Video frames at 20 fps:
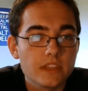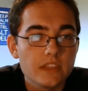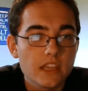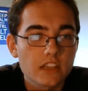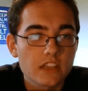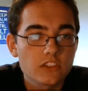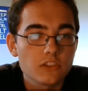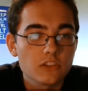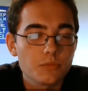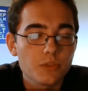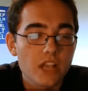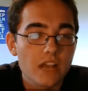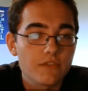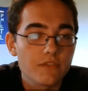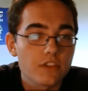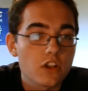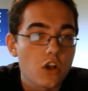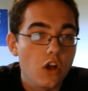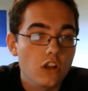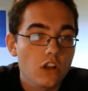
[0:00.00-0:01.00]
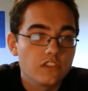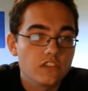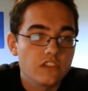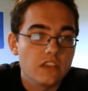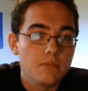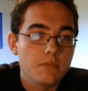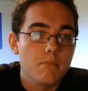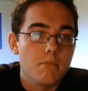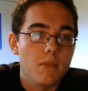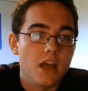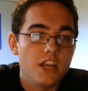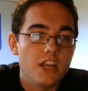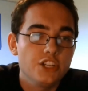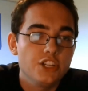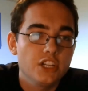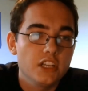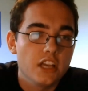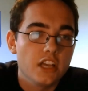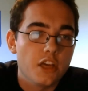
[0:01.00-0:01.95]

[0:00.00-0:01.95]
Next up we have the Colosseum Manager,